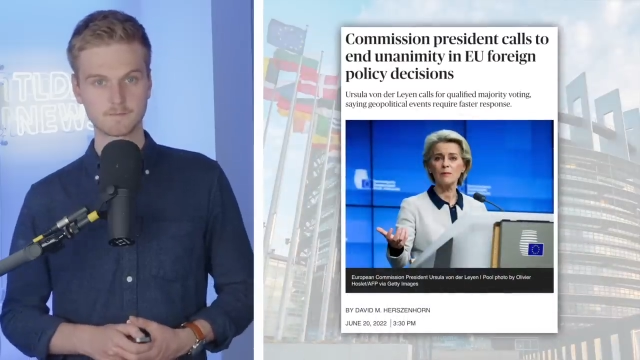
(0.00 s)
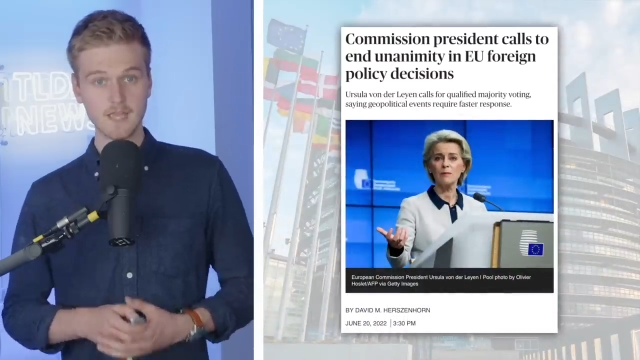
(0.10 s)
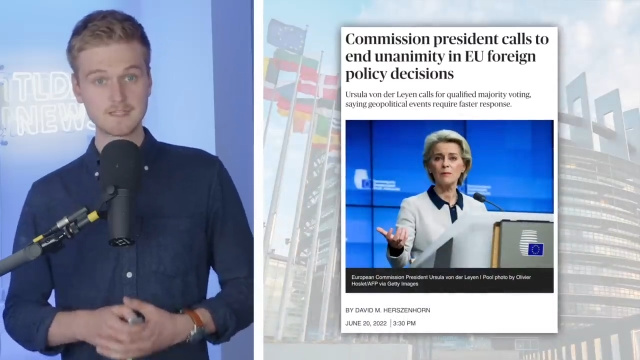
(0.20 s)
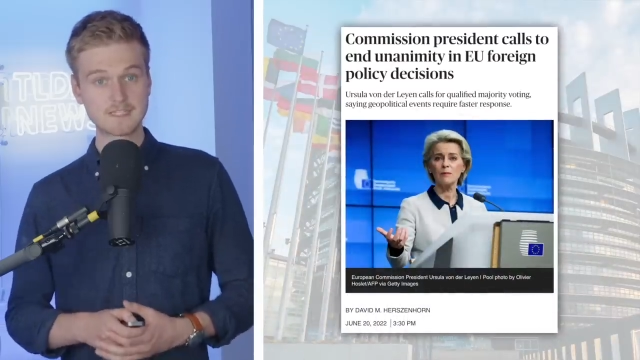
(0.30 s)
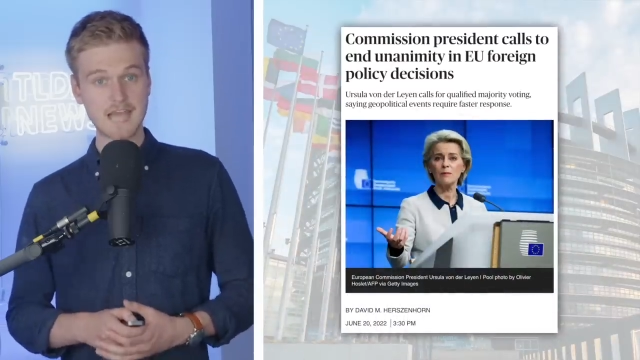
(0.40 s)

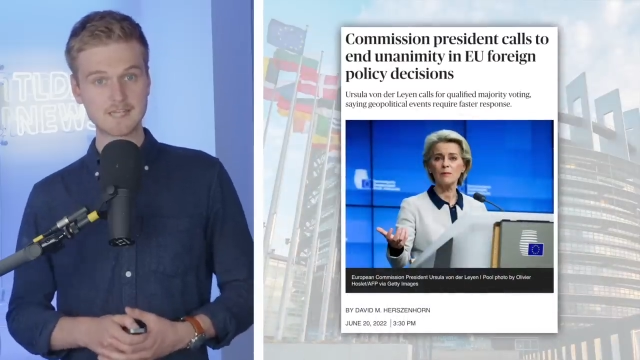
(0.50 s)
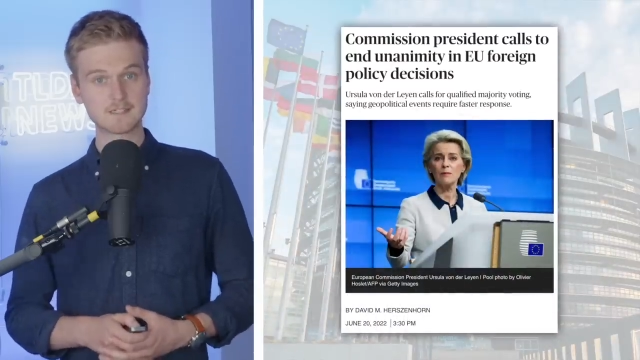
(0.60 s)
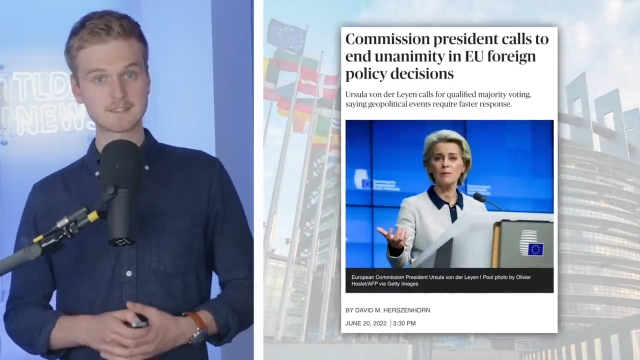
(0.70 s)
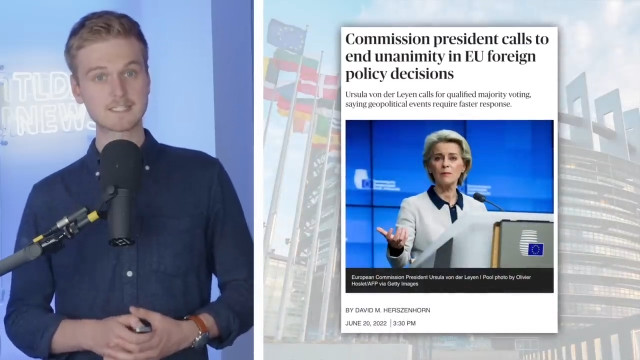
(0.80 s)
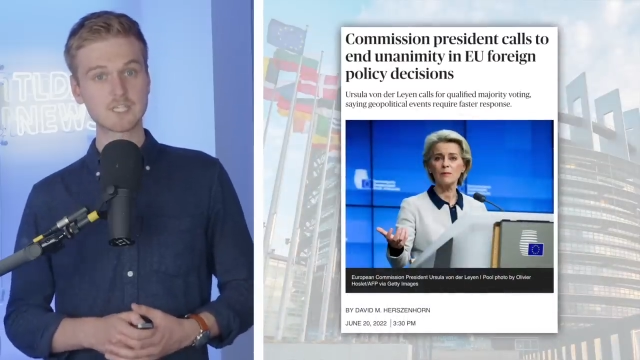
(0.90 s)
Instead,
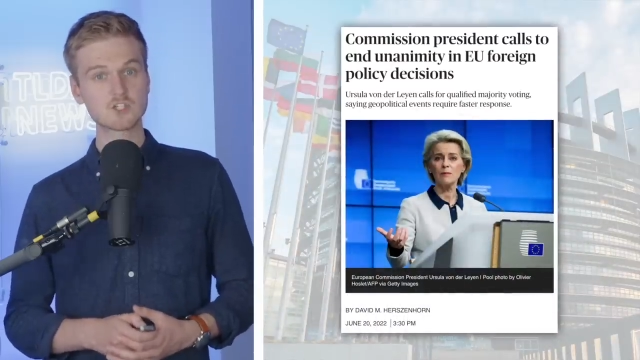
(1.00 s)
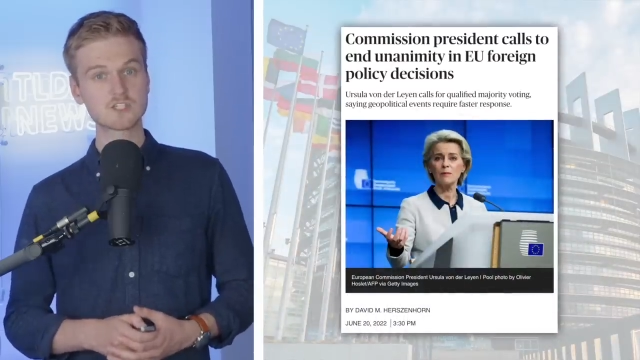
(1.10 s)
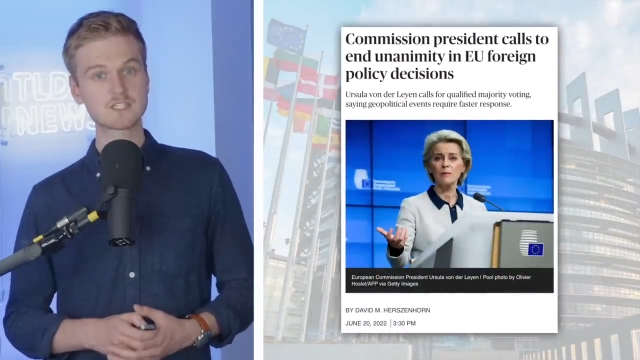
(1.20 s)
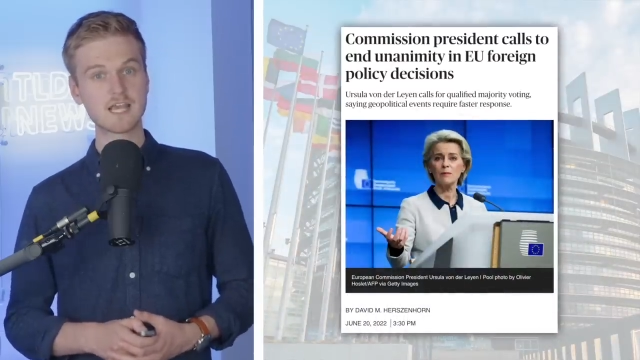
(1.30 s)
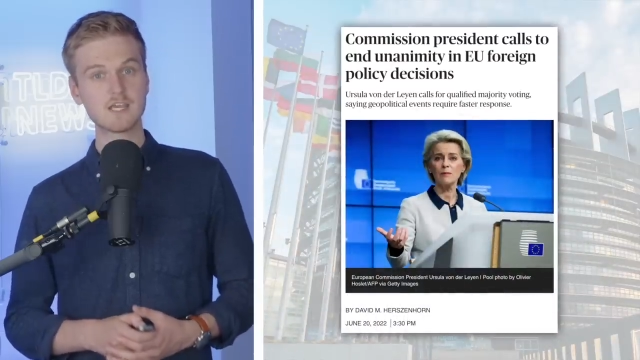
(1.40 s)

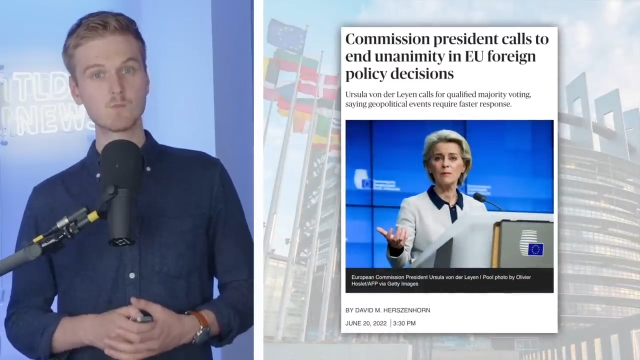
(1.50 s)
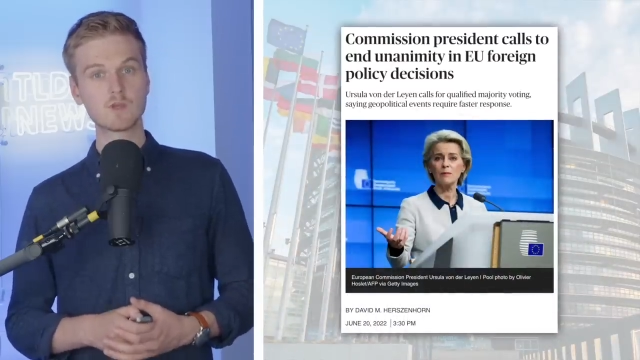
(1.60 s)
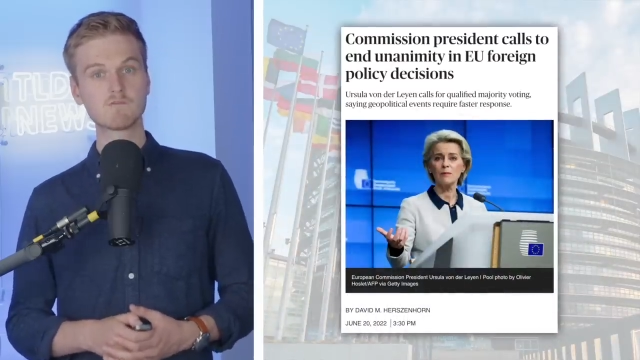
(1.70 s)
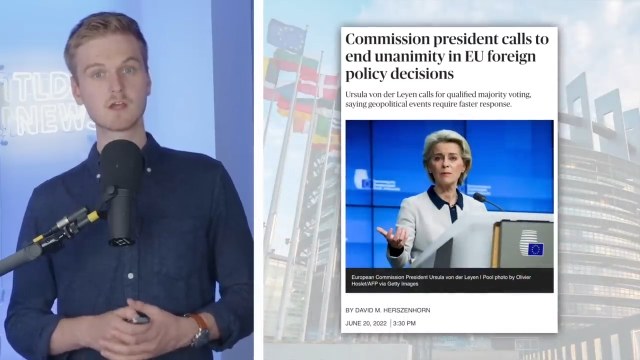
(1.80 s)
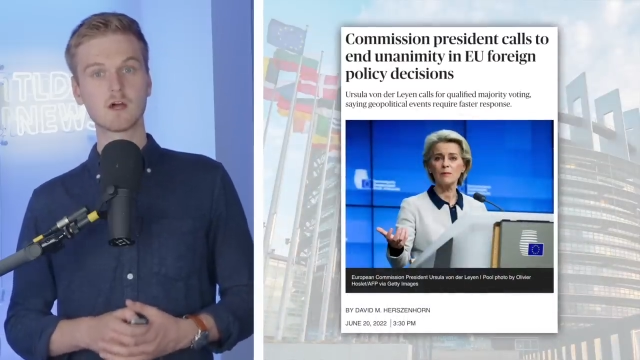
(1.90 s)
decisions taken
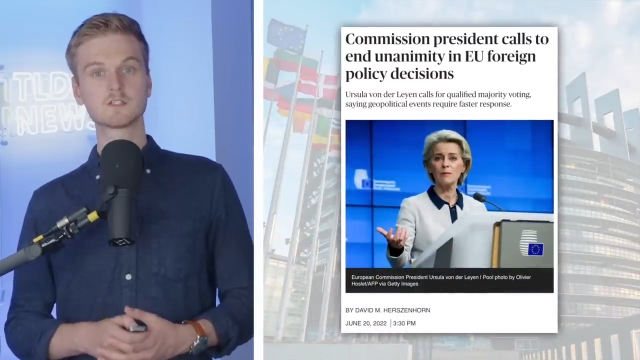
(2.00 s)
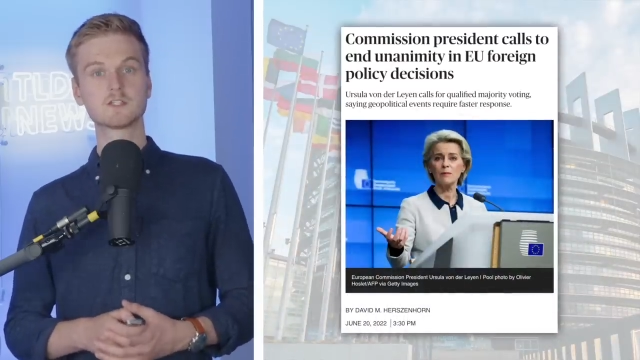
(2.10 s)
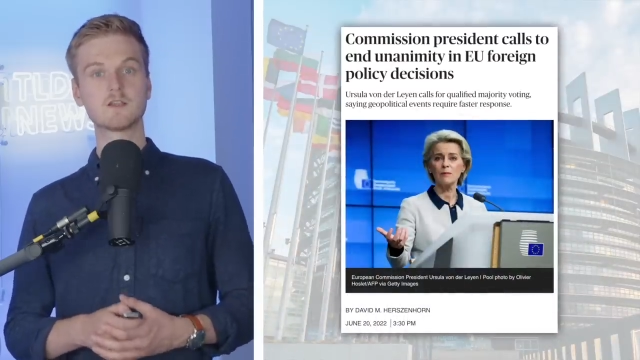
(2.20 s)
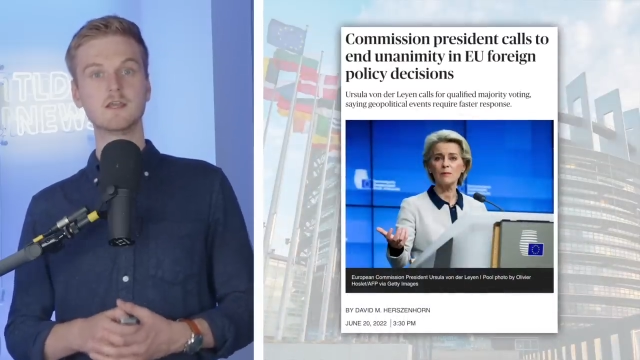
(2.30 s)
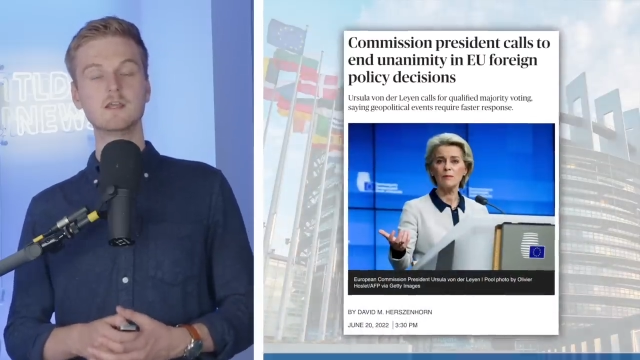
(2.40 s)
with regards to the